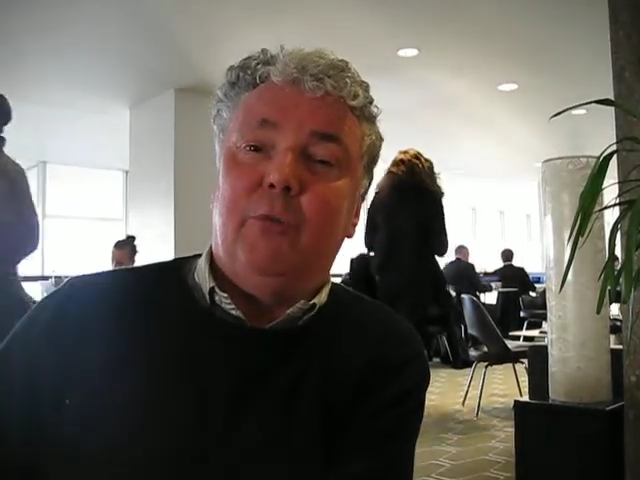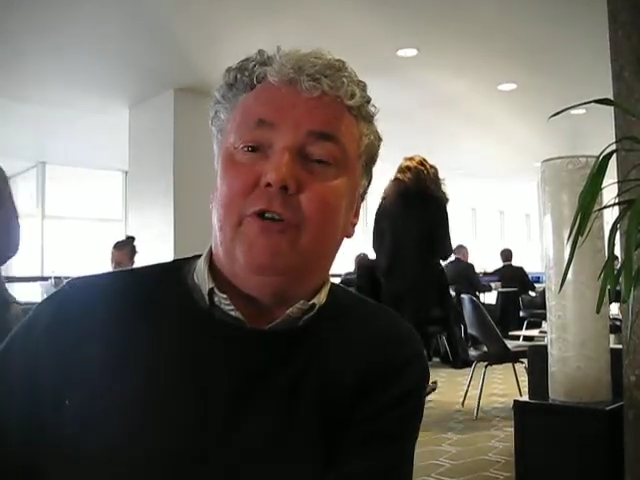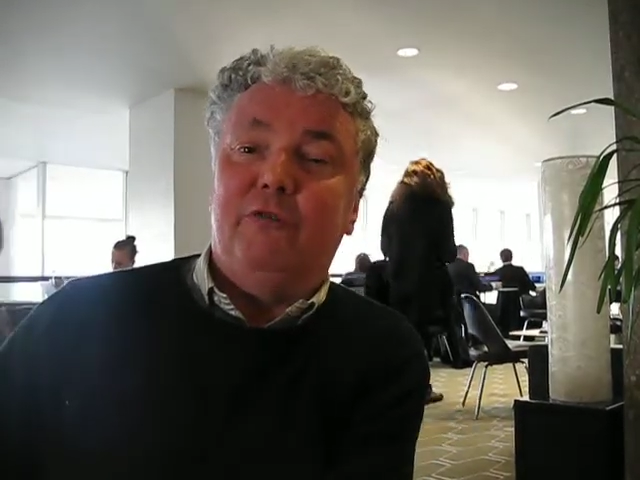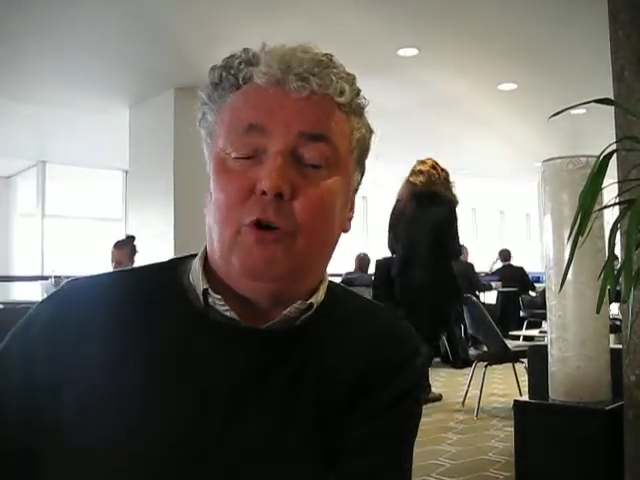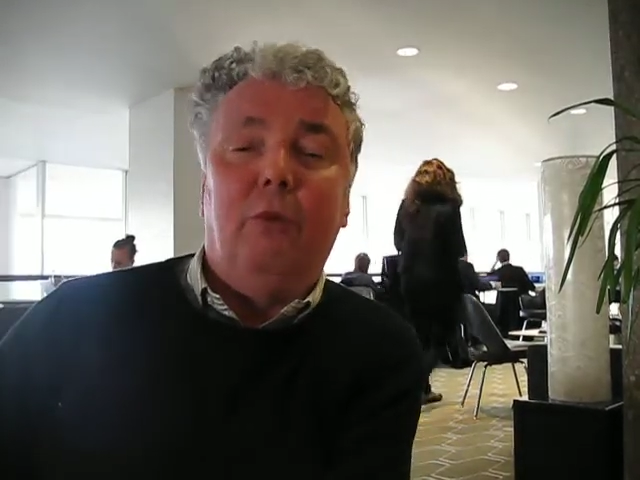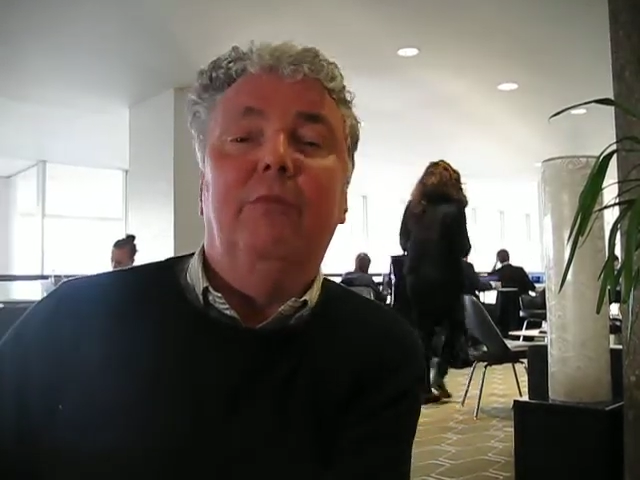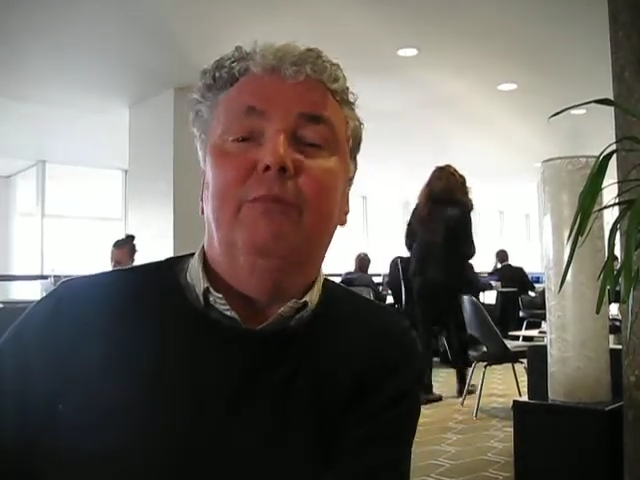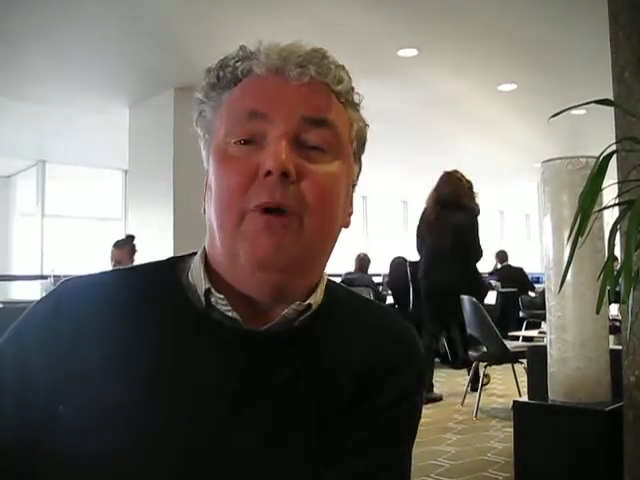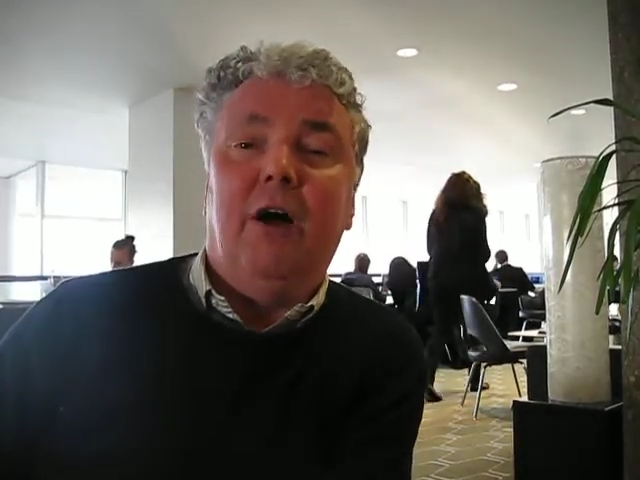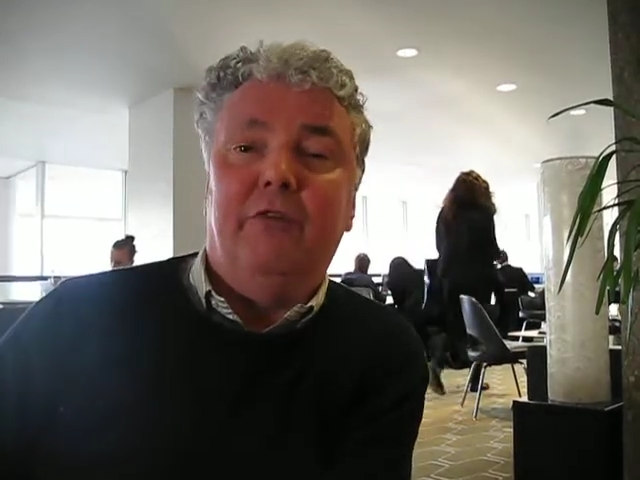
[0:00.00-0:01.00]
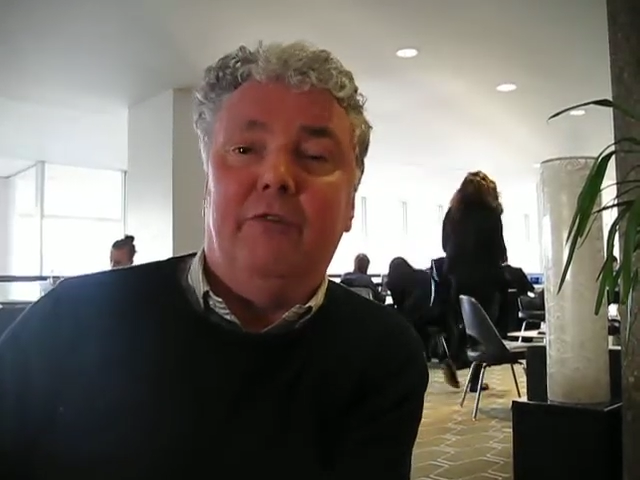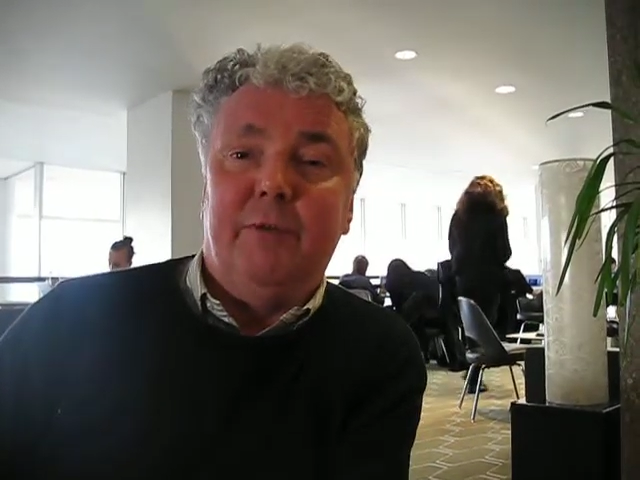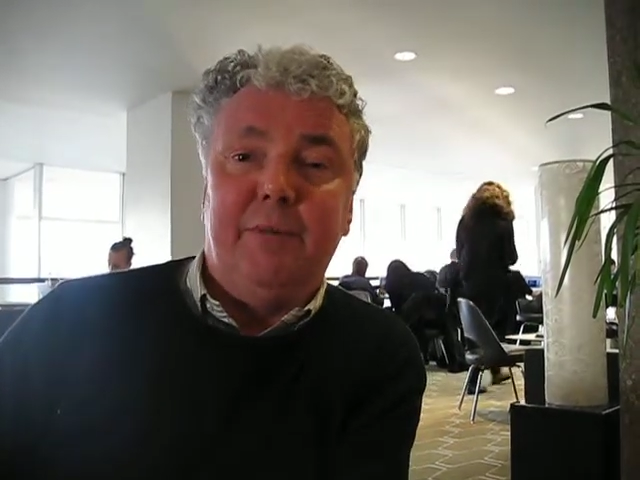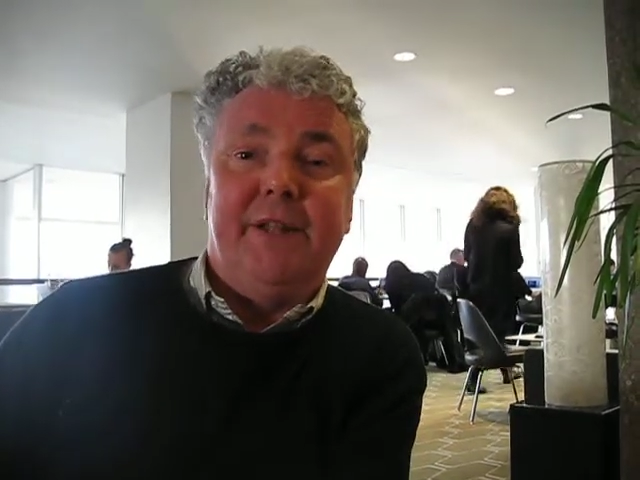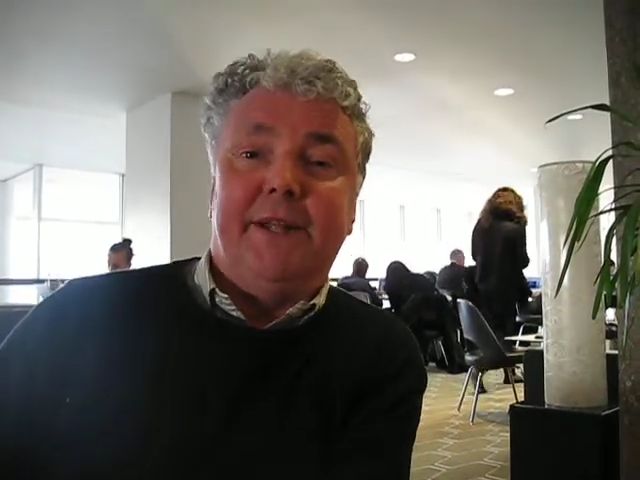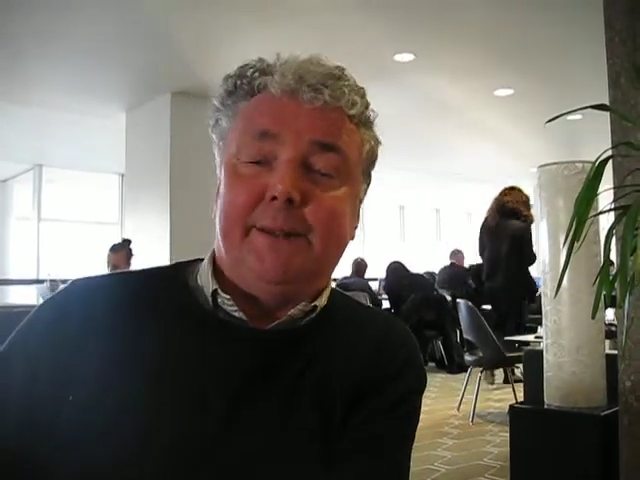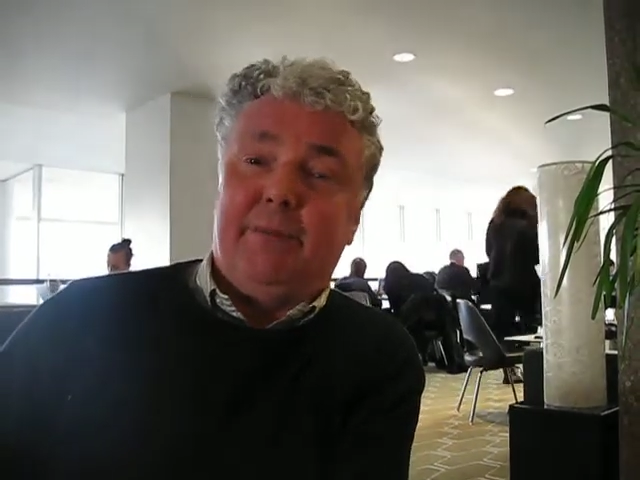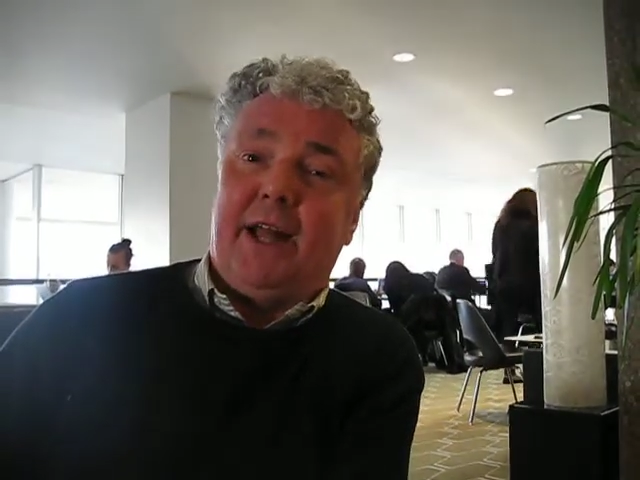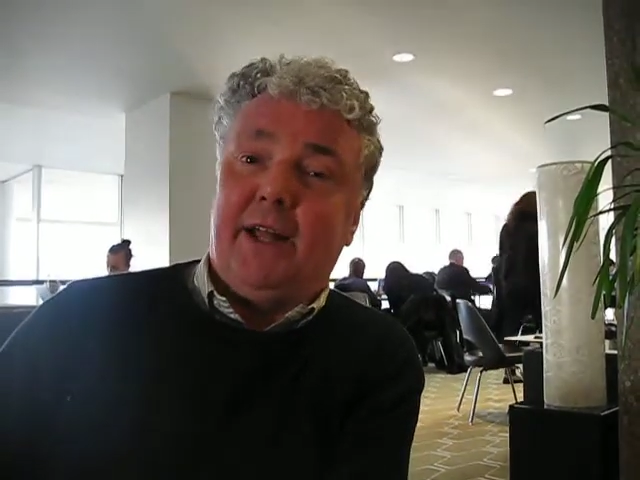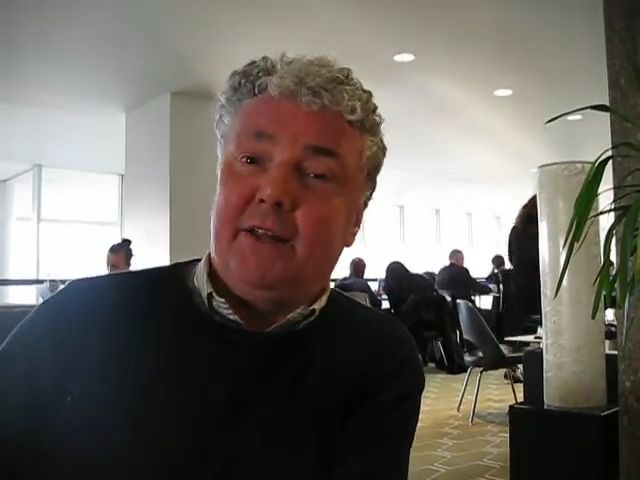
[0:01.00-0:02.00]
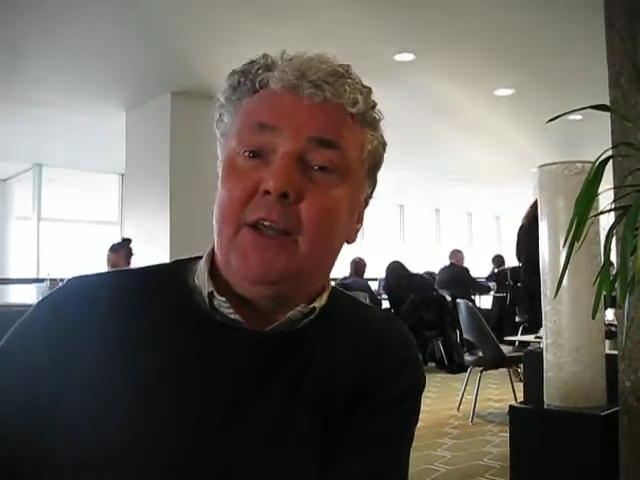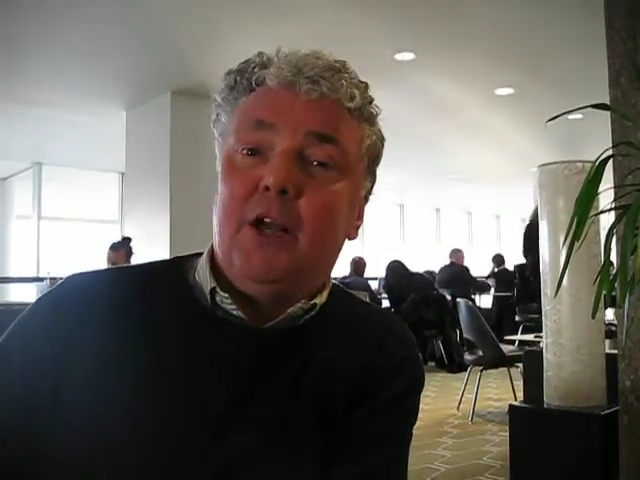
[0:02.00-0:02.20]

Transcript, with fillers: which formed part of the business plan,